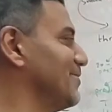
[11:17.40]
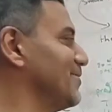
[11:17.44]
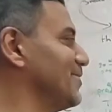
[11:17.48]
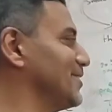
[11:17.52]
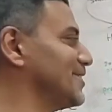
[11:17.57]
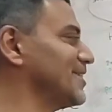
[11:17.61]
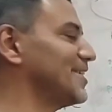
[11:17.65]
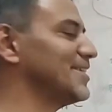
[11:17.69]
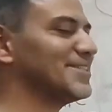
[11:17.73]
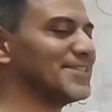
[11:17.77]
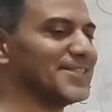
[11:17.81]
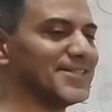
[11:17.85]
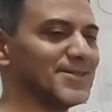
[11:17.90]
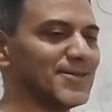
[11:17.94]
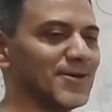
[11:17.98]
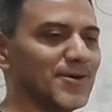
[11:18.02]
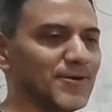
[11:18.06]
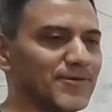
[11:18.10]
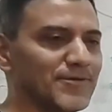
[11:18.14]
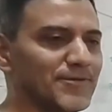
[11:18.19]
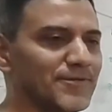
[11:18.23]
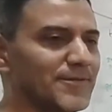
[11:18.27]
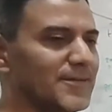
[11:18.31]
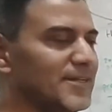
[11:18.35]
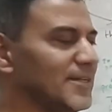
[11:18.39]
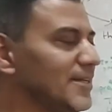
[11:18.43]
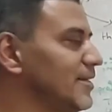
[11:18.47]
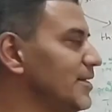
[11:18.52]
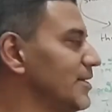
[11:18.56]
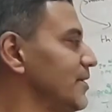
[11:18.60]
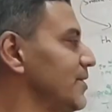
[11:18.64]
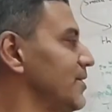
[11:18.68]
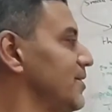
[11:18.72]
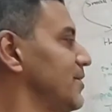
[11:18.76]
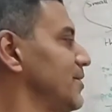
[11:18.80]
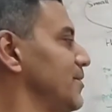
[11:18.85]
deficiency of
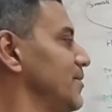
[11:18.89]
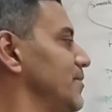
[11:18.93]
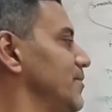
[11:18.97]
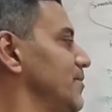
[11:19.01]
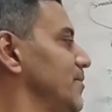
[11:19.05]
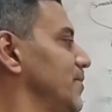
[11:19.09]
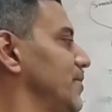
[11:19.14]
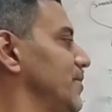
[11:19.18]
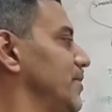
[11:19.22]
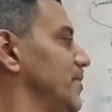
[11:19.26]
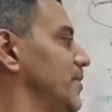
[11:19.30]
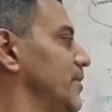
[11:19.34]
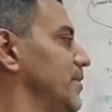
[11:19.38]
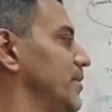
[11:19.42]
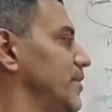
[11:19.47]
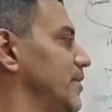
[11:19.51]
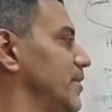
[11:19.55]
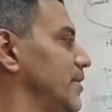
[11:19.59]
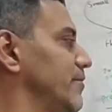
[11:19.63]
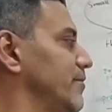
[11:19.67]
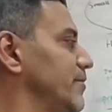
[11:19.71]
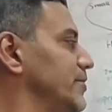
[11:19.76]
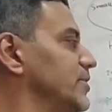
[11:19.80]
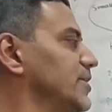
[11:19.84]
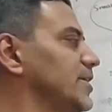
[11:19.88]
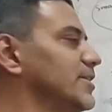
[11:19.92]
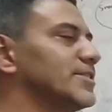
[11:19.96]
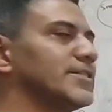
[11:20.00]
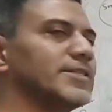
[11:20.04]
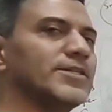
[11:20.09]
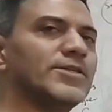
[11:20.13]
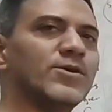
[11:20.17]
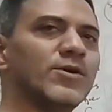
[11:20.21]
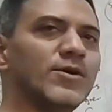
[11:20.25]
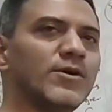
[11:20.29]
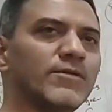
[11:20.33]

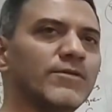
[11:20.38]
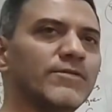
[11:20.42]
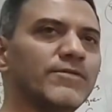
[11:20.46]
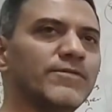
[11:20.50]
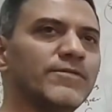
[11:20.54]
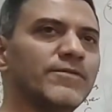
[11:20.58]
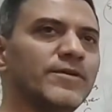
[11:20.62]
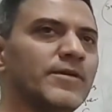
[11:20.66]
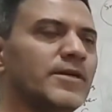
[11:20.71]
deficiency of